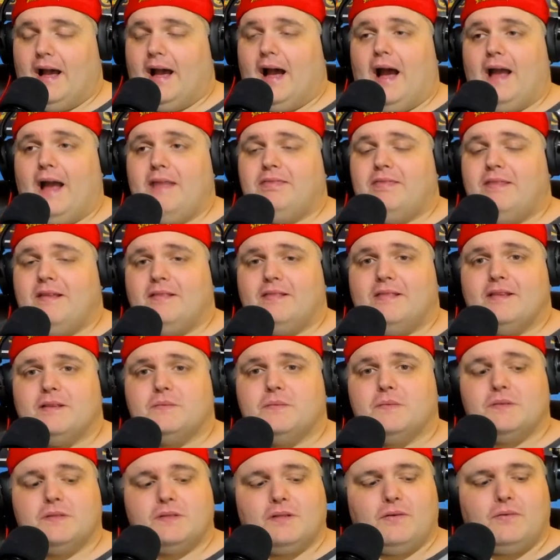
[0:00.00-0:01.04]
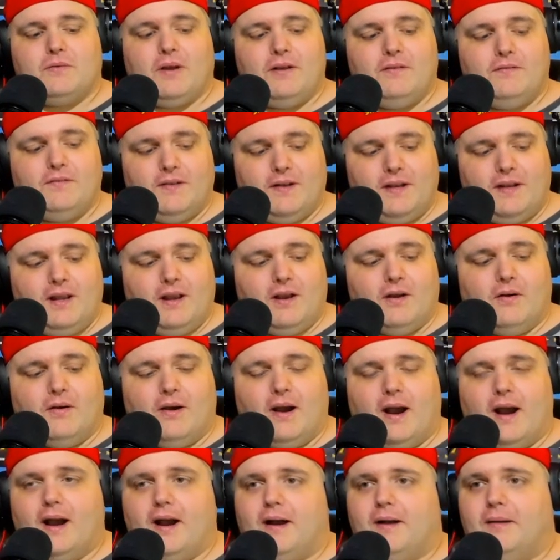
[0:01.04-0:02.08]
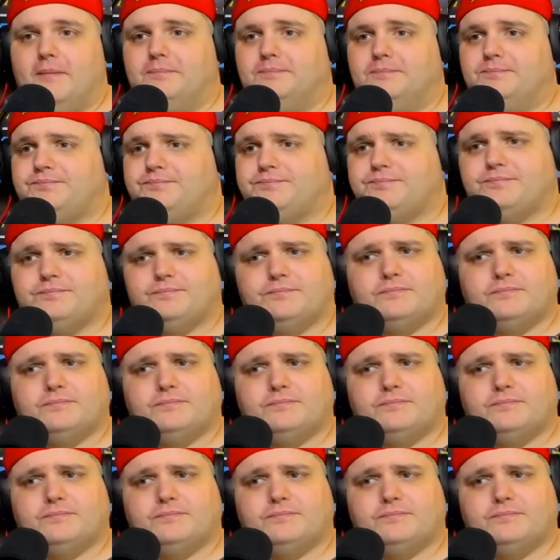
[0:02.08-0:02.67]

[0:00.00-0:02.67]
I think this was a great video. Um,